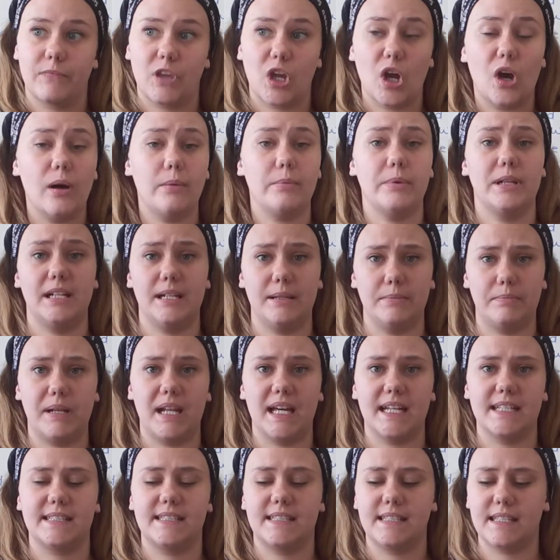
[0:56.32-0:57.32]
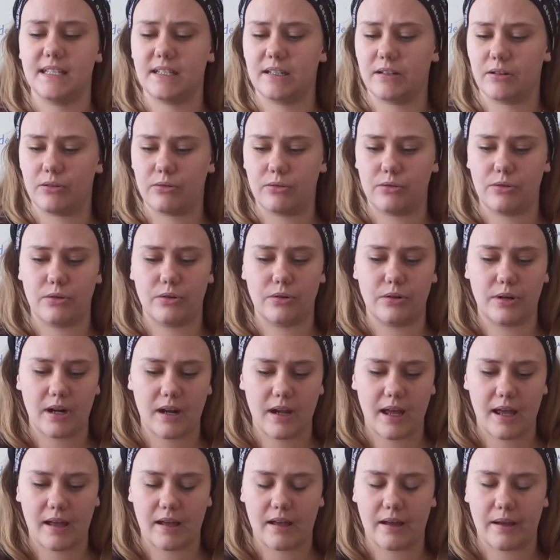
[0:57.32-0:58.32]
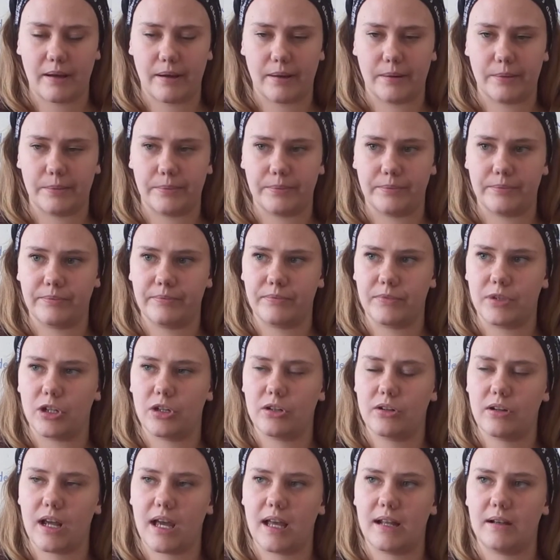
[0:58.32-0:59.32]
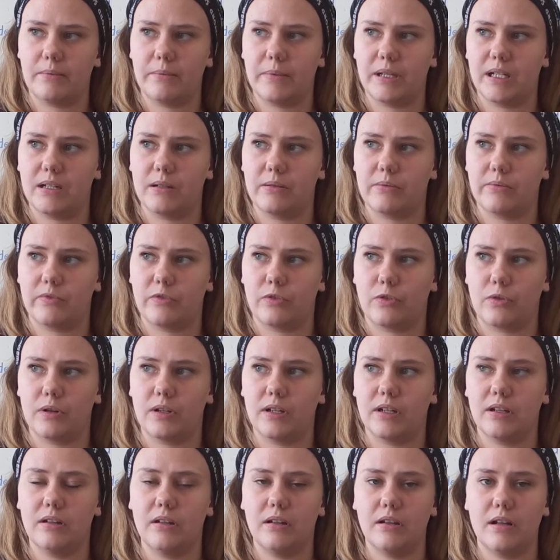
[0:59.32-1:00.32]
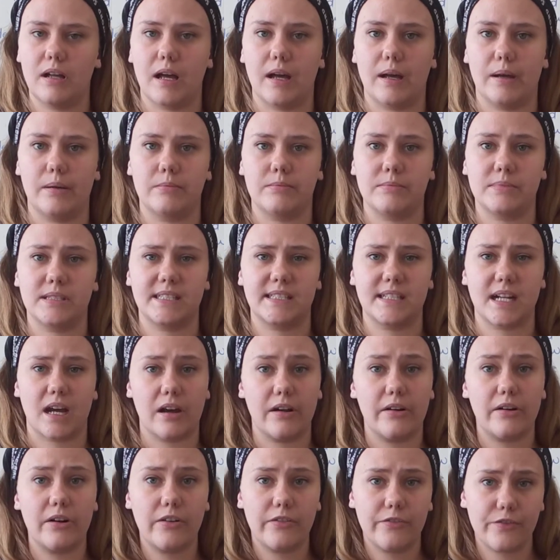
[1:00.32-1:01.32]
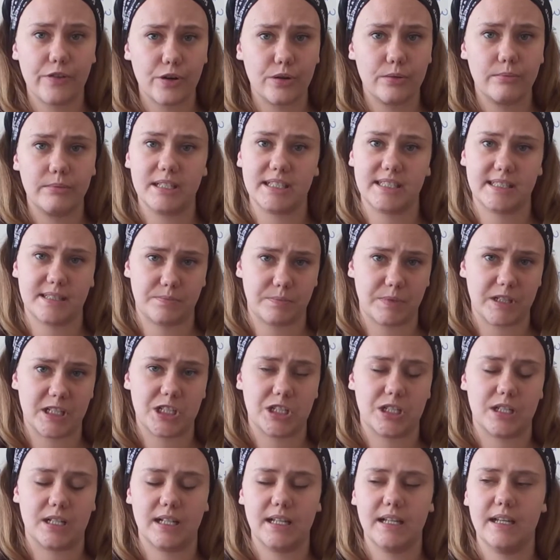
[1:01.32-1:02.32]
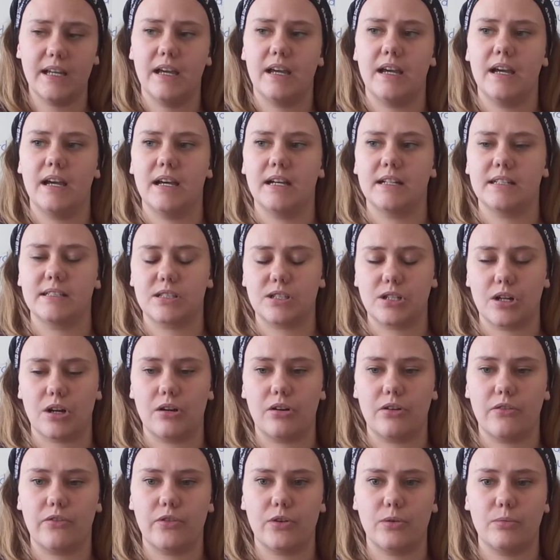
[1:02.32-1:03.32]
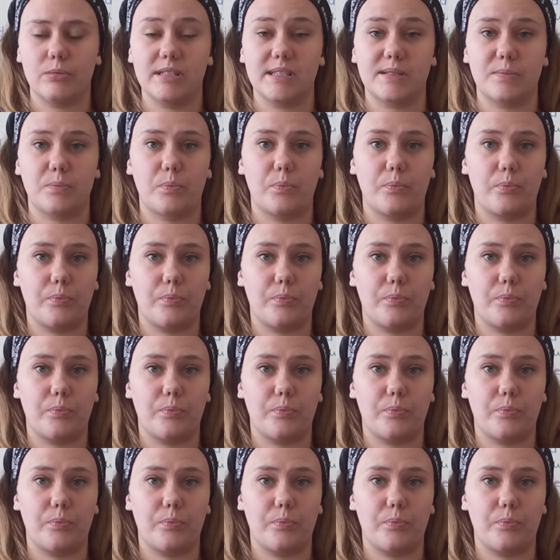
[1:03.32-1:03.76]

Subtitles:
commonly plastic or not aluminium foil, styrofoam especially. Styrofoam is a